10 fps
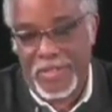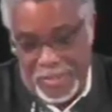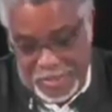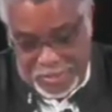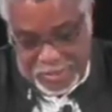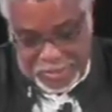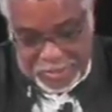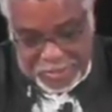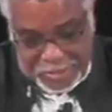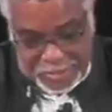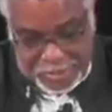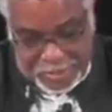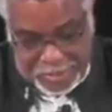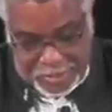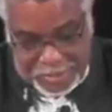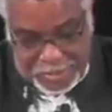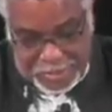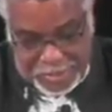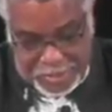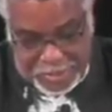
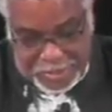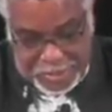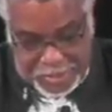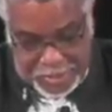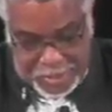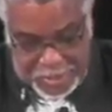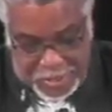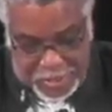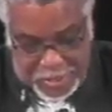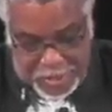(silence)